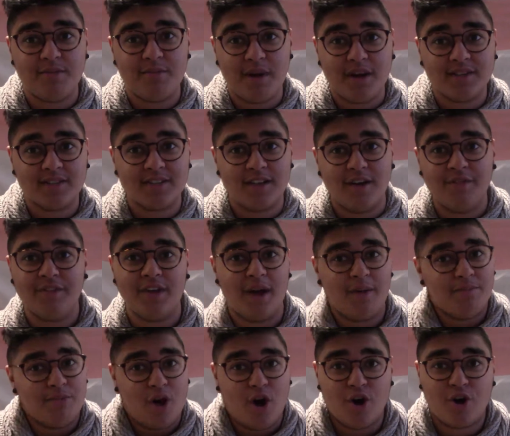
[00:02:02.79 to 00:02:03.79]
myself that
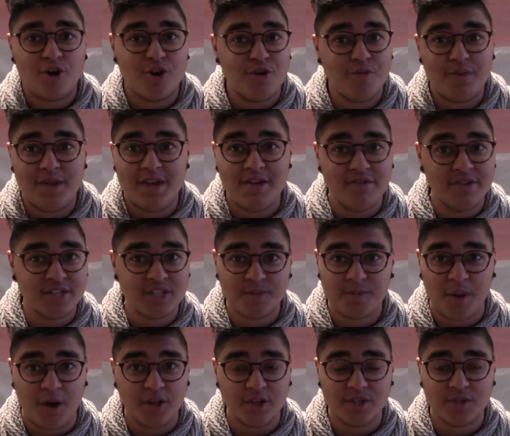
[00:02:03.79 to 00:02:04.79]
I'm not going to be
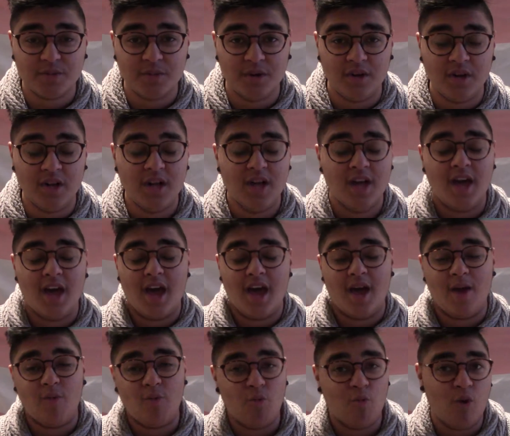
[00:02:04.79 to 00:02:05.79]
irresponsible.
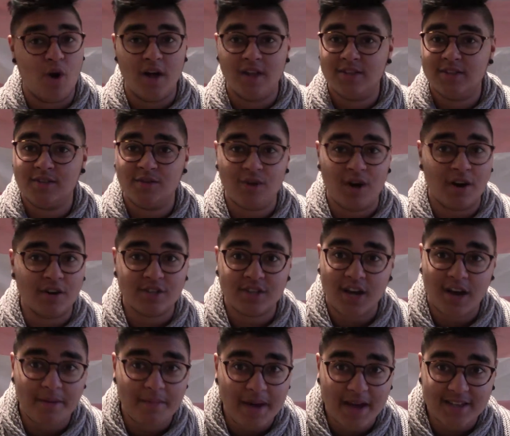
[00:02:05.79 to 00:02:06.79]
And what do our
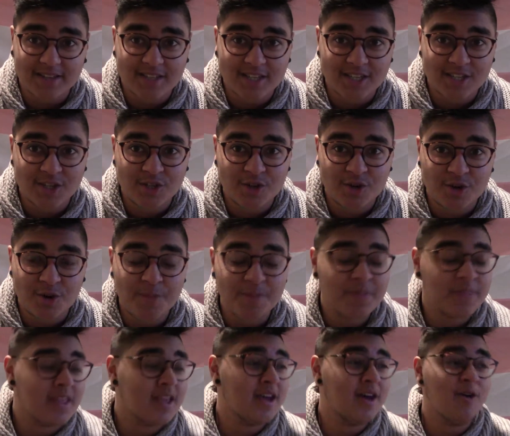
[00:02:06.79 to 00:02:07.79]
dumbasses do?
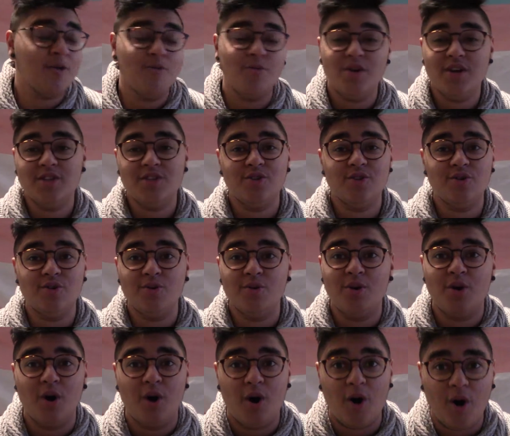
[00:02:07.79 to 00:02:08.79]
We
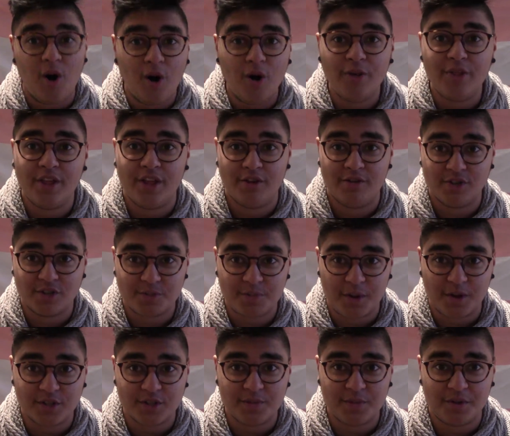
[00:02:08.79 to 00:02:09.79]
do all the
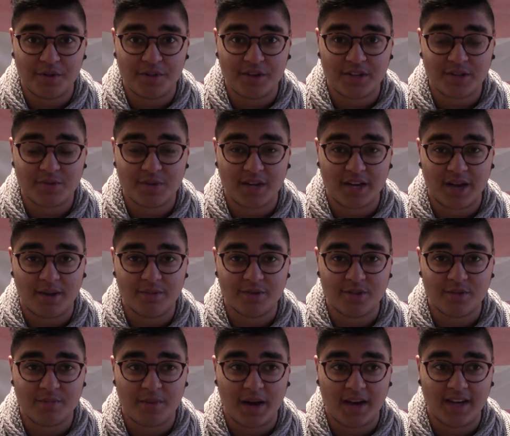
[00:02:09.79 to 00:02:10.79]
irresponsible things when it
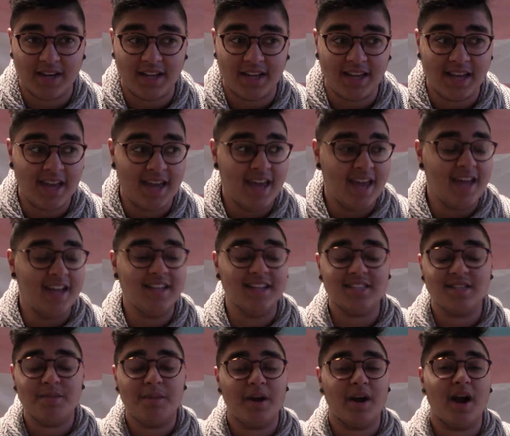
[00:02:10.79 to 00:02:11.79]
comes to binding. It
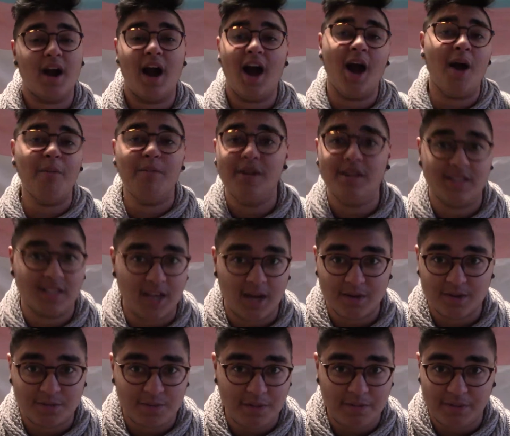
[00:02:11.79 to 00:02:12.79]
doesn't matter how many
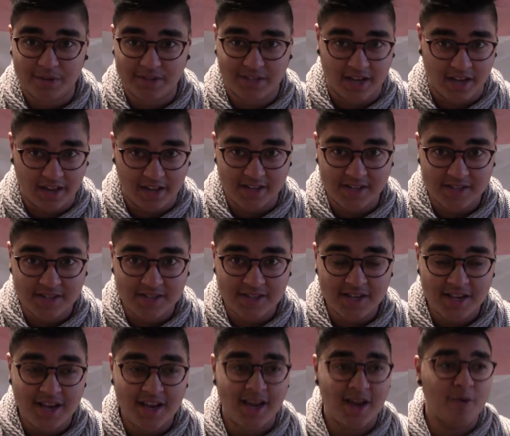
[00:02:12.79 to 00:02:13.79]
times people tell us,
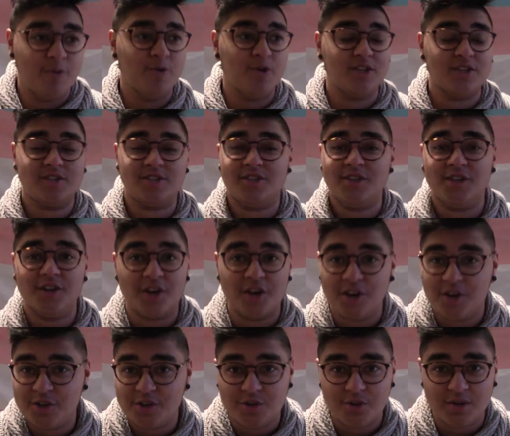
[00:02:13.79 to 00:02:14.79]
we're still
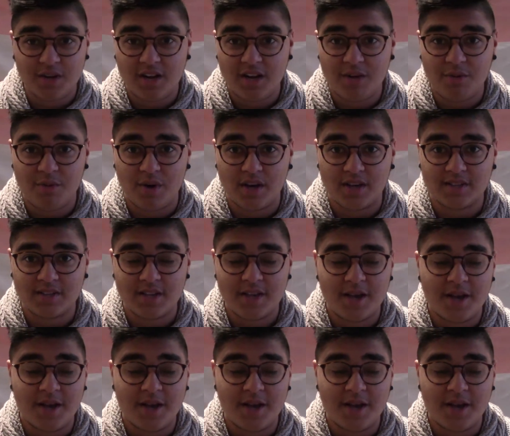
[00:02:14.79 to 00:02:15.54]
gonna do it anyways.